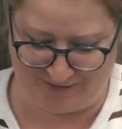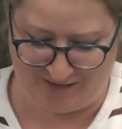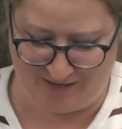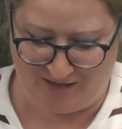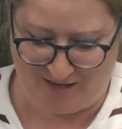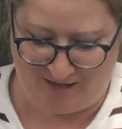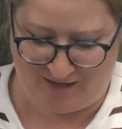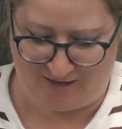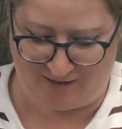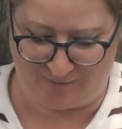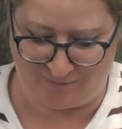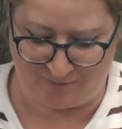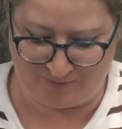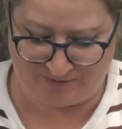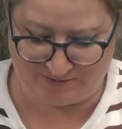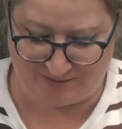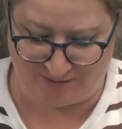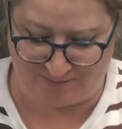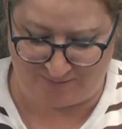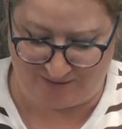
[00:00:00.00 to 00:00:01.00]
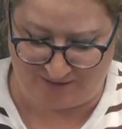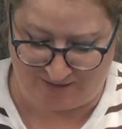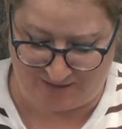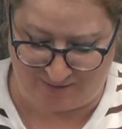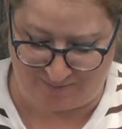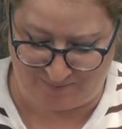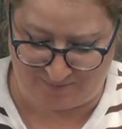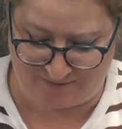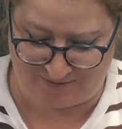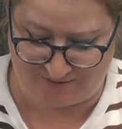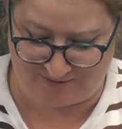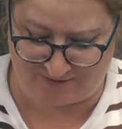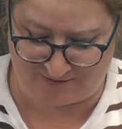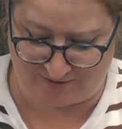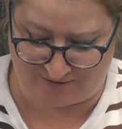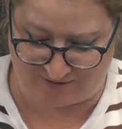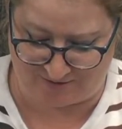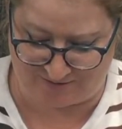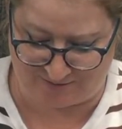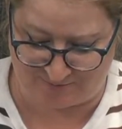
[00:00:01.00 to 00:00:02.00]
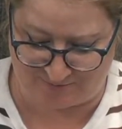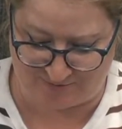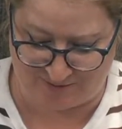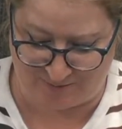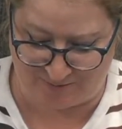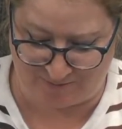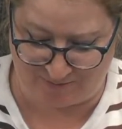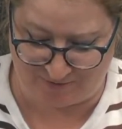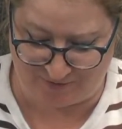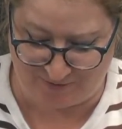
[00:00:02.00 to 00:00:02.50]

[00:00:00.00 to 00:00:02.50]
What's coming up is our September